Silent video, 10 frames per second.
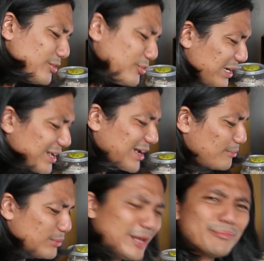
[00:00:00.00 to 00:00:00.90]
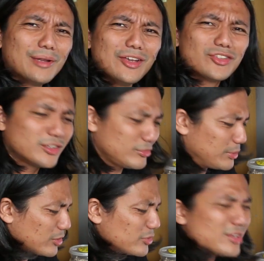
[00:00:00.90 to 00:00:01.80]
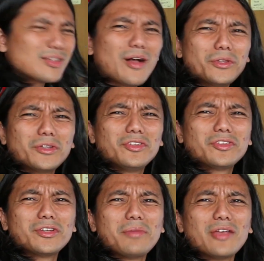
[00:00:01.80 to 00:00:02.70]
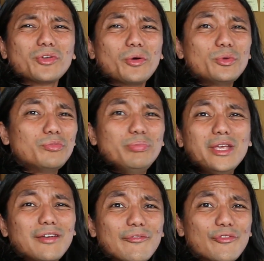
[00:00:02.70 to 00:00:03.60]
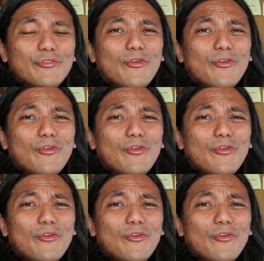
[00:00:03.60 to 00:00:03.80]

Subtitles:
You really can't blame Malaysians because that's how the system has always been